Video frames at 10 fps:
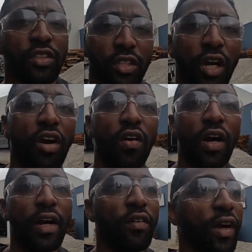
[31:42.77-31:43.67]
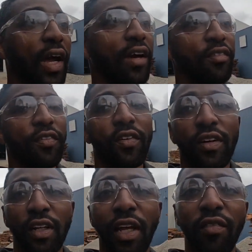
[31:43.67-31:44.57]
to go. I don't have
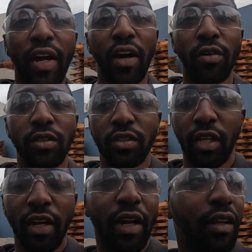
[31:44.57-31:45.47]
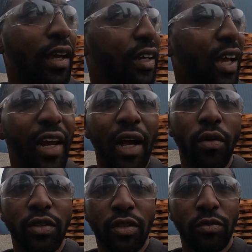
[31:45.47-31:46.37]
11 hours. I got like 8
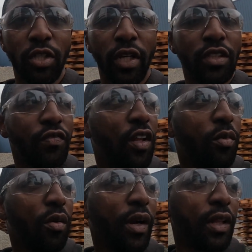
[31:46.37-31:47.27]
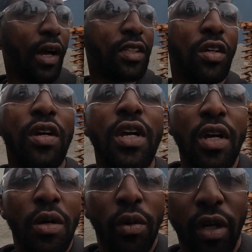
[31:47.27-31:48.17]
hours and some change available on my clock. So
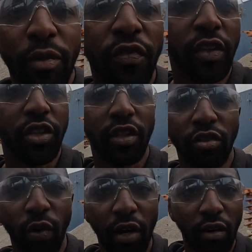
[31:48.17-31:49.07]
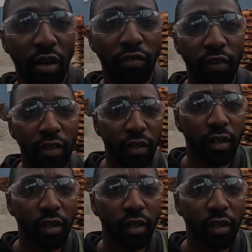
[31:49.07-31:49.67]
we're gonna be finishing this route off,